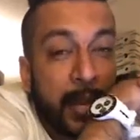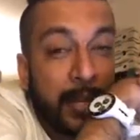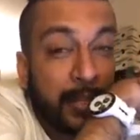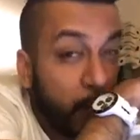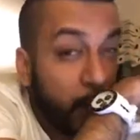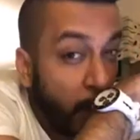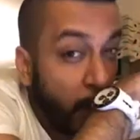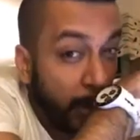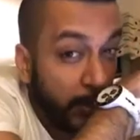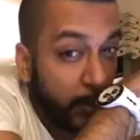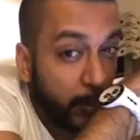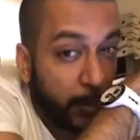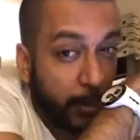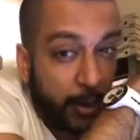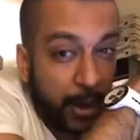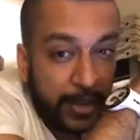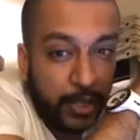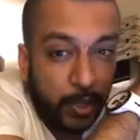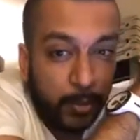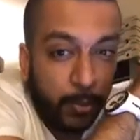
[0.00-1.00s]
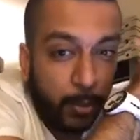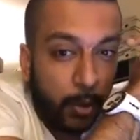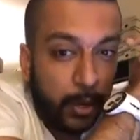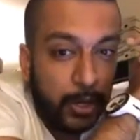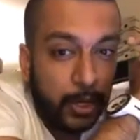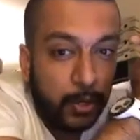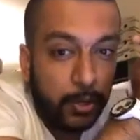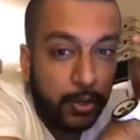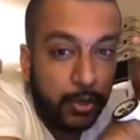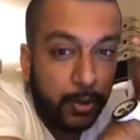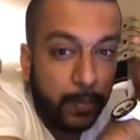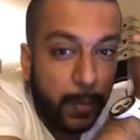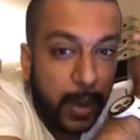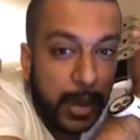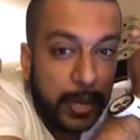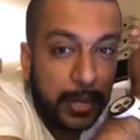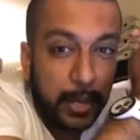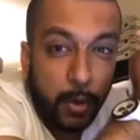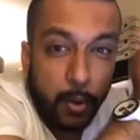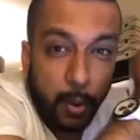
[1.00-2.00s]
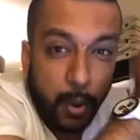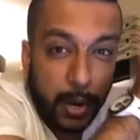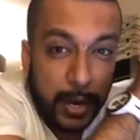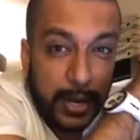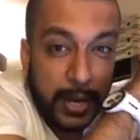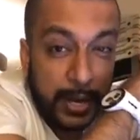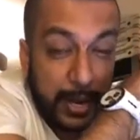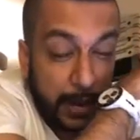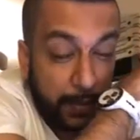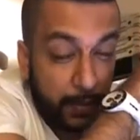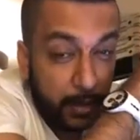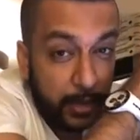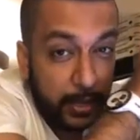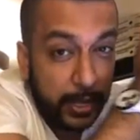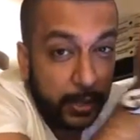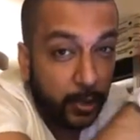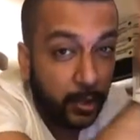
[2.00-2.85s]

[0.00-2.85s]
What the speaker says: till what price point you should buy the coin, and everything.